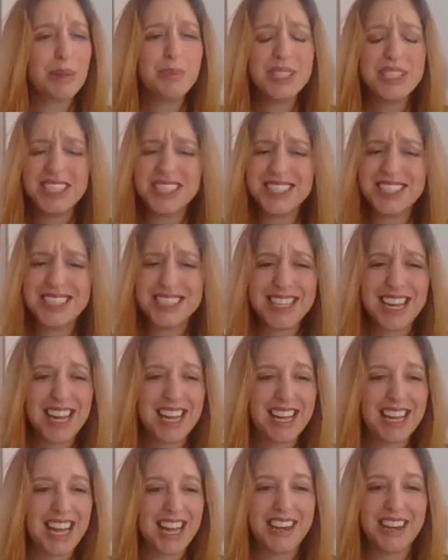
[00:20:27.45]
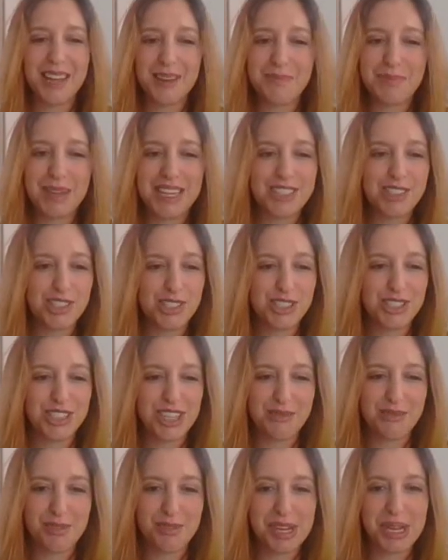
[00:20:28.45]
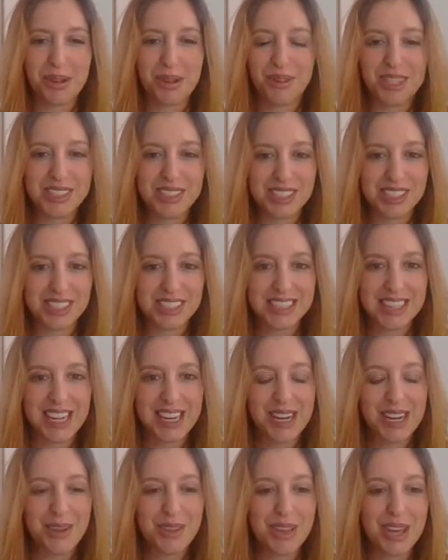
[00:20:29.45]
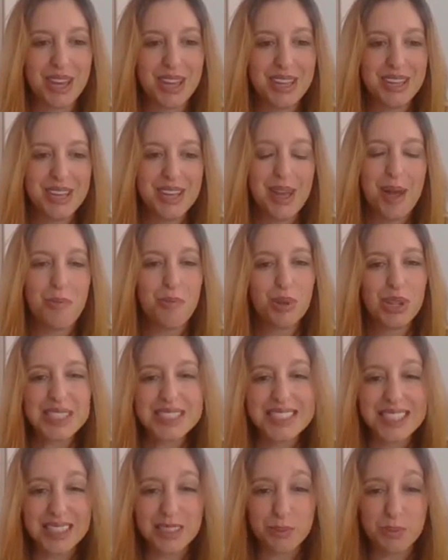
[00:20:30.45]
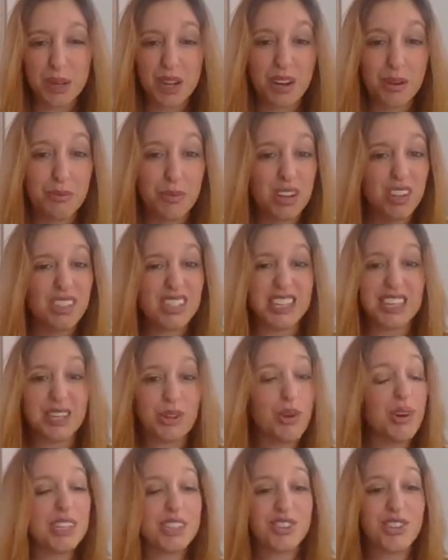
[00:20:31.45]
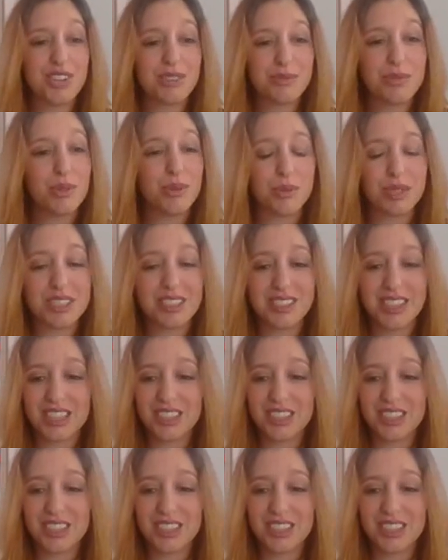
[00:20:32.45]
But just to say again, like, please shoot over any questions. I know that in one sense, PR and marketing are quite straightforward.